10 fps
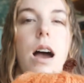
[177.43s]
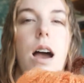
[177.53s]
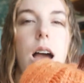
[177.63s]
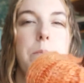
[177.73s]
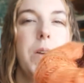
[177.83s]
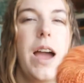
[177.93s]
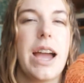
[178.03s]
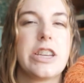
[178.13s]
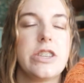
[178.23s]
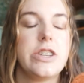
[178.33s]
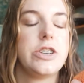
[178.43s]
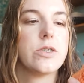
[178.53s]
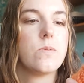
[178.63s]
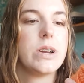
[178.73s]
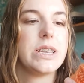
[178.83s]
I'm not actually
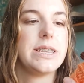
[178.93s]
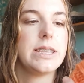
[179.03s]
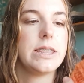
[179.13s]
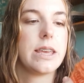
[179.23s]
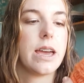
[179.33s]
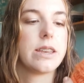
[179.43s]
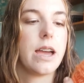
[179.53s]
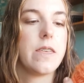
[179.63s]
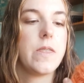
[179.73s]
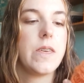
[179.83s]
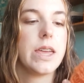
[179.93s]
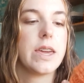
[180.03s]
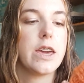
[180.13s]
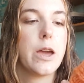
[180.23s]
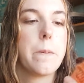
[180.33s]
sure what did that. I
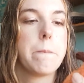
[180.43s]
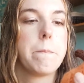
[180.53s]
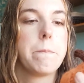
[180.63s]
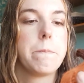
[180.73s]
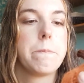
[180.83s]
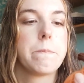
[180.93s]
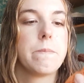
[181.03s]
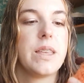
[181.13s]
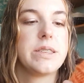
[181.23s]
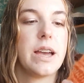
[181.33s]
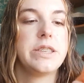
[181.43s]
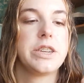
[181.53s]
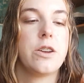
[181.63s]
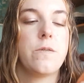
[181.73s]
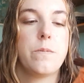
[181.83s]
think is I
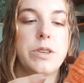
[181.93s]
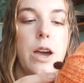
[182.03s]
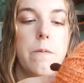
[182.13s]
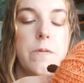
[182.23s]
secured from the top